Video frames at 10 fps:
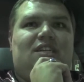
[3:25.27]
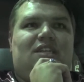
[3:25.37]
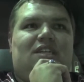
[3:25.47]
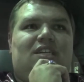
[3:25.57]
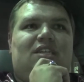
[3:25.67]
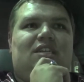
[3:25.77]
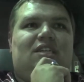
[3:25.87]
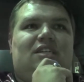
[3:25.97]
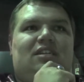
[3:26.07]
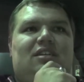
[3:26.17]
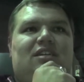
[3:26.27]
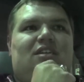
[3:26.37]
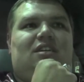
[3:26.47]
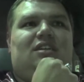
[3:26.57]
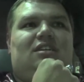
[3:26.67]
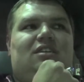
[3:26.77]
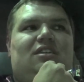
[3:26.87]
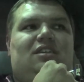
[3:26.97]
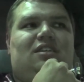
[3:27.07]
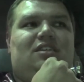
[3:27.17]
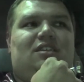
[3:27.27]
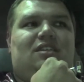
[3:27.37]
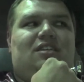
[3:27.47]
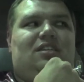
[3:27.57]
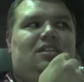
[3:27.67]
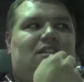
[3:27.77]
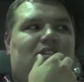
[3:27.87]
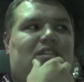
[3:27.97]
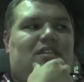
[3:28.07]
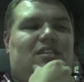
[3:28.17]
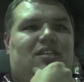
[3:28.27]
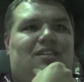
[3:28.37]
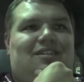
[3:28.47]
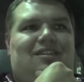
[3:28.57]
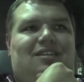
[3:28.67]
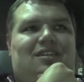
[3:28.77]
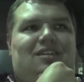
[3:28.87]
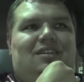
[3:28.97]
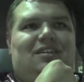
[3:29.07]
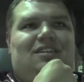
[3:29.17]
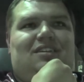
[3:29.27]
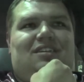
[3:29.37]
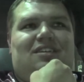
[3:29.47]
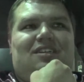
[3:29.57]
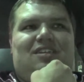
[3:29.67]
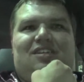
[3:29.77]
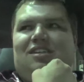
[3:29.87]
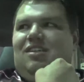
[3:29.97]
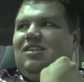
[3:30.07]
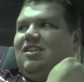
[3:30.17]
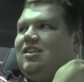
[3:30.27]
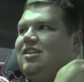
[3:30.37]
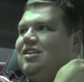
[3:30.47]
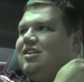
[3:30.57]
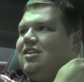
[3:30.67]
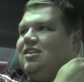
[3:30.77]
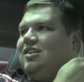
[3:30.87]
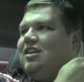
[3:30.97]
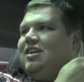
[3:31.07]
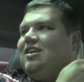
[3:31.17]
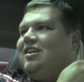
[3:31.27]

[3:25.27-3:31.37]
The person shown says nothing.